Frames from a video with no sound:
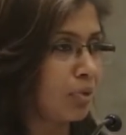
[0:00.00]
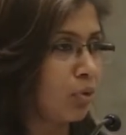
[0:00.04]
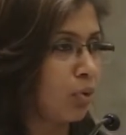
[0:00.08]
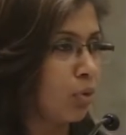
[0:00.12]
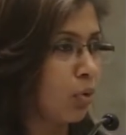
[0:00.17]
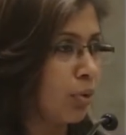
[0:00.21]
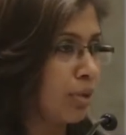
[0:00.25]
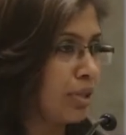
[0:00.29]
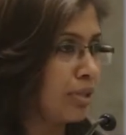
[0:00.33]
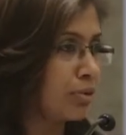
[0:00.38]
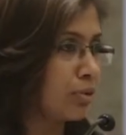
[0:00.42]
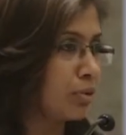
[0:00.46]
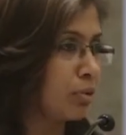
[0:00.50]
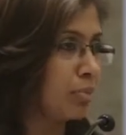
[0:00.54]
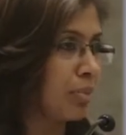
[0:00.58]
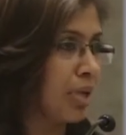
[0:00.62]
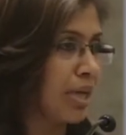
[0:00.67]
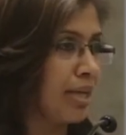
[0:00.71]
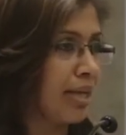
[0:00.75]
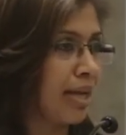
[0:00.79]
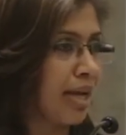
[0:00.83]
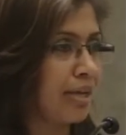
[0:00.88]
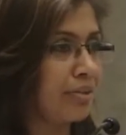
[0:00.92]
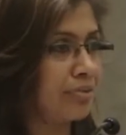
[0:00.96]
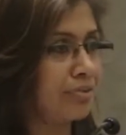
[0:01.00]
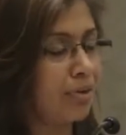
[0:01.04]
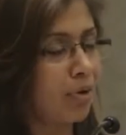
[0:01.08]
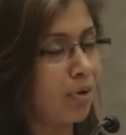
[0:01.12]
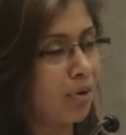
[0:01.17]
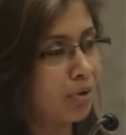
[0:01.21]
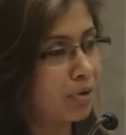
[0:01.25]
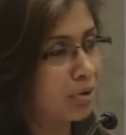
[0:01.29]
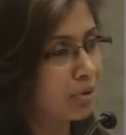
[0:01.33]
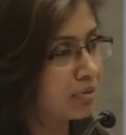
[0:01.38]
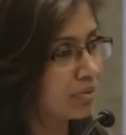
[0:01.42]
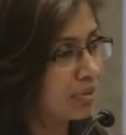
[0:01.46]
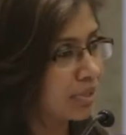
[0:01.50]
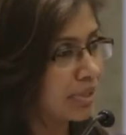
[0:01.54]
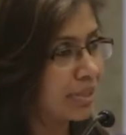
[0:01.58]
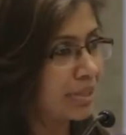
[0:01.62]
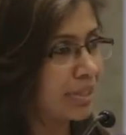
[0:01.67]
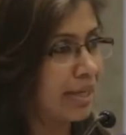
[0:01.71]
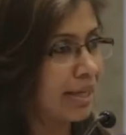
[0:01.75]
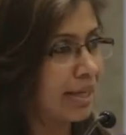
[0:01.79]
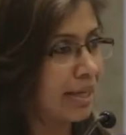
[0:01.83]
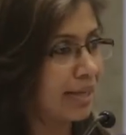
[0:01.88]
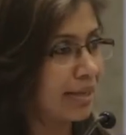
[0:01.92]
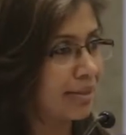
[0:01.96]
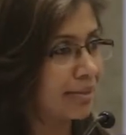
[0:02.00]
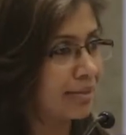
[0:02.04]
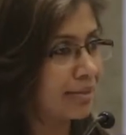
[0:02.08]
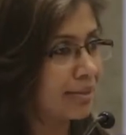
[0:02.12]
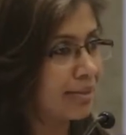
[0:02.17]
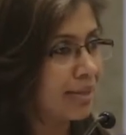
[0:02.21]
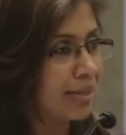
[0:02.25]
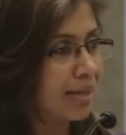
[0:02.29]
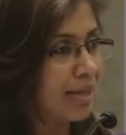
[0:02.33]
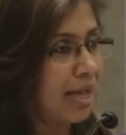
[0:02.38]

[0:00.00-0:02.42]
going through my life all over again